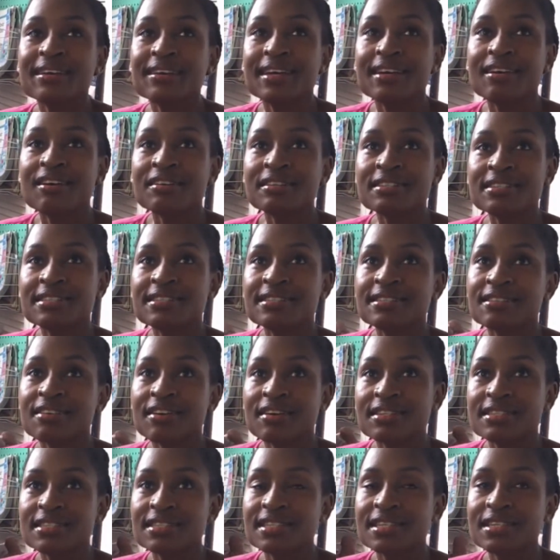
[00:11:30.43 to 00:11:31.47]
got
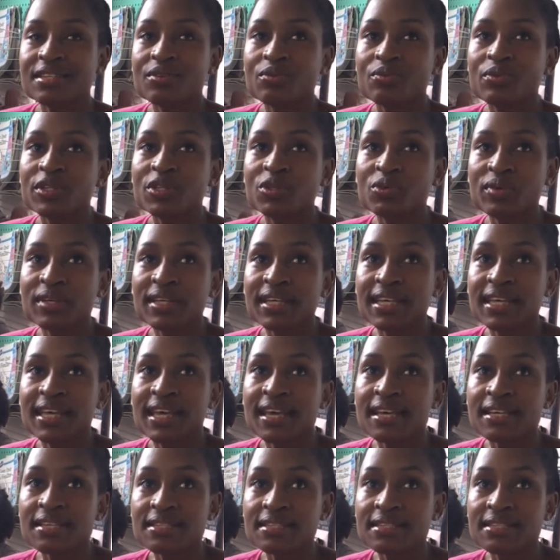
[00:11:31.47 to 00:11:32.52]
started with doing
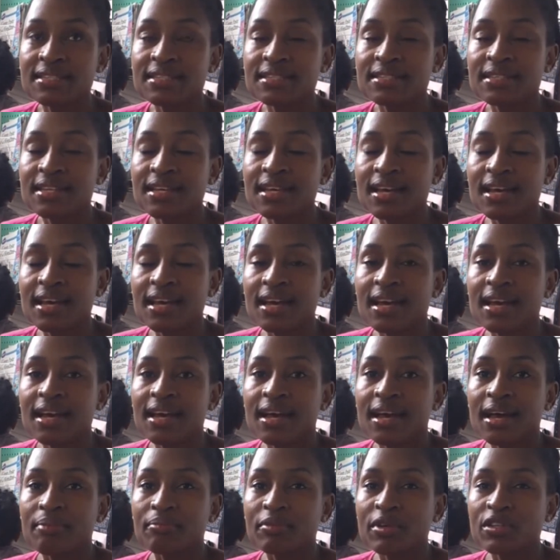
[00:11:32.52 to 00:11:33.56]
cakes,
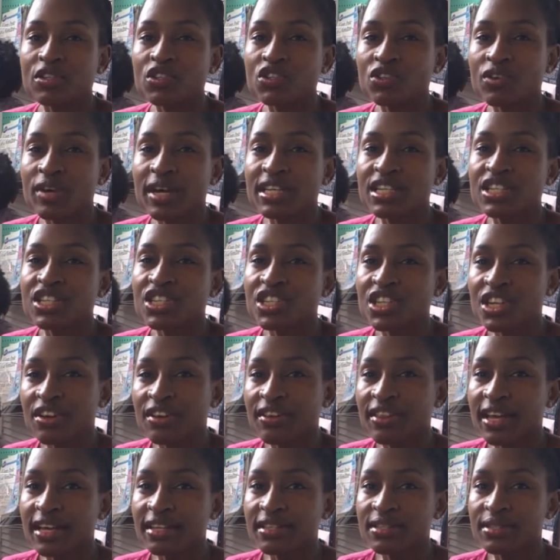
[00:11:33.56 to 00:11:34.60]
I'm not sure I share
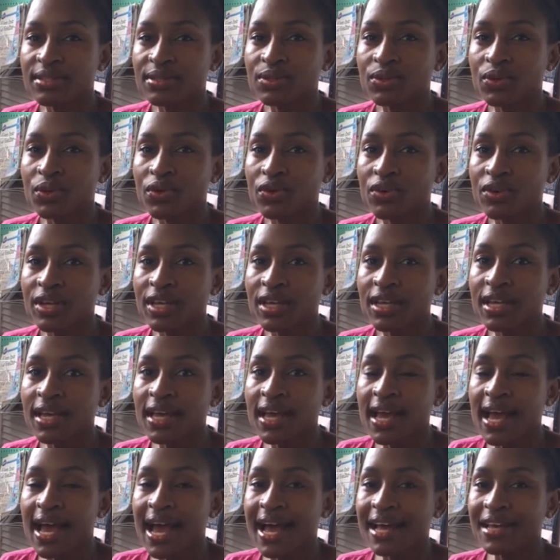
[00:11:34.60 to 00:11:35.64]
that story.
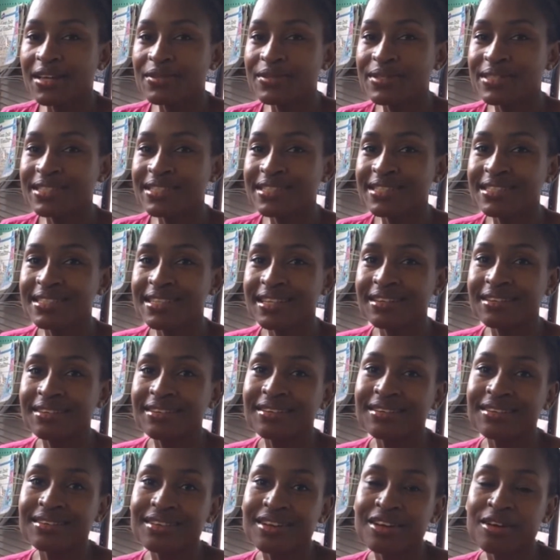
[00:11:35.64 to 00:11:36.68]
I used to sell
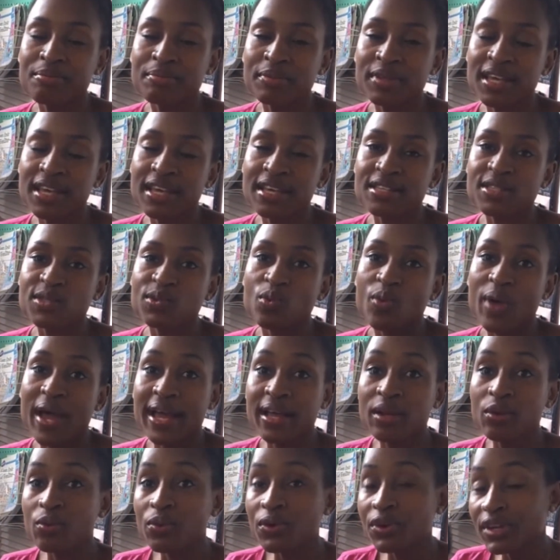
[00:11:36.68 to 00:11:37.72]
little cupcakes while
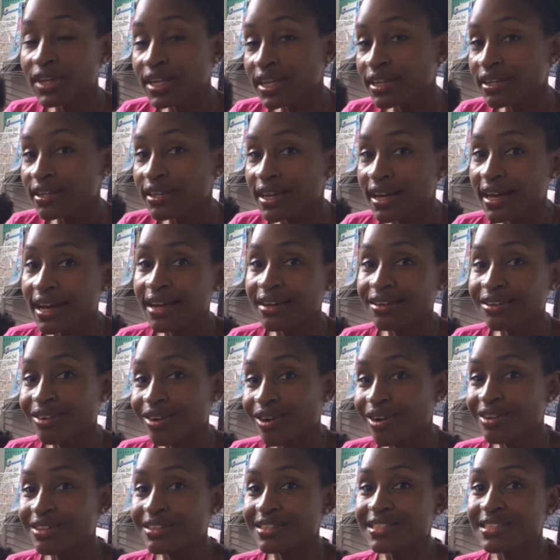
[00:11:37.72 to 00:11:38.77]
working at the
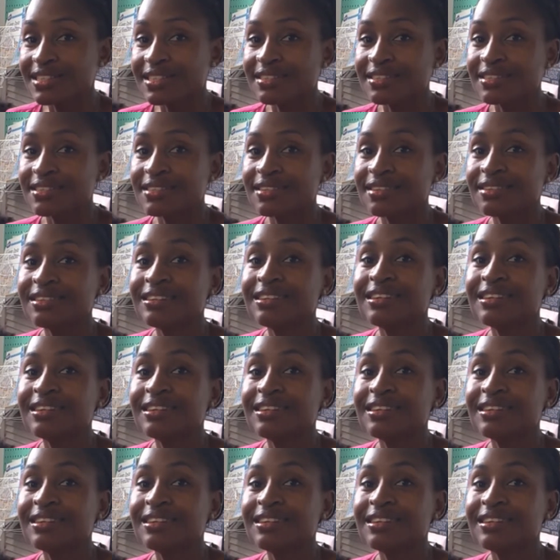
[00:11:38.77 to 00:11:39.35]
call center,